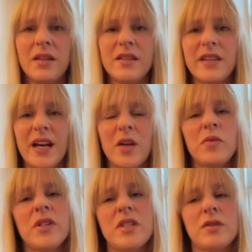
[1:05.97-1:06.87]
The second
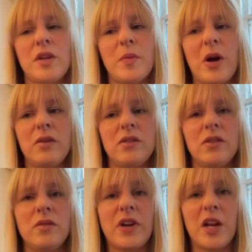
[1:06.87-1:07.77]
one is not about the
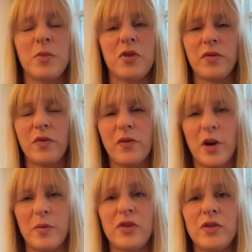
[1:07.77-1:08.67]
development of a
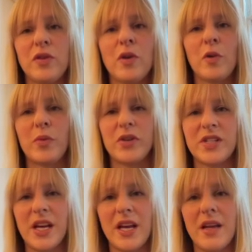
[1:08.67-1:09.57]
pharmaceutical per
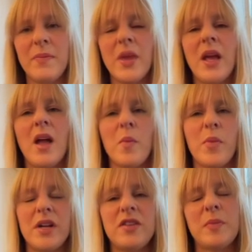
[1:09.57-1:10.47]
se,
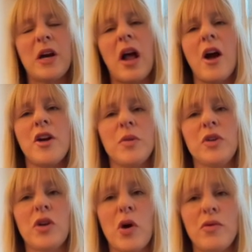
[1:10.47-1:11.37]
but it's about how you
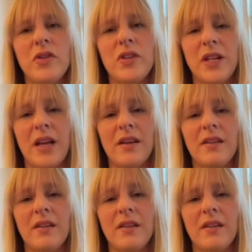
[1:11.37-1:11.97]
would coat like a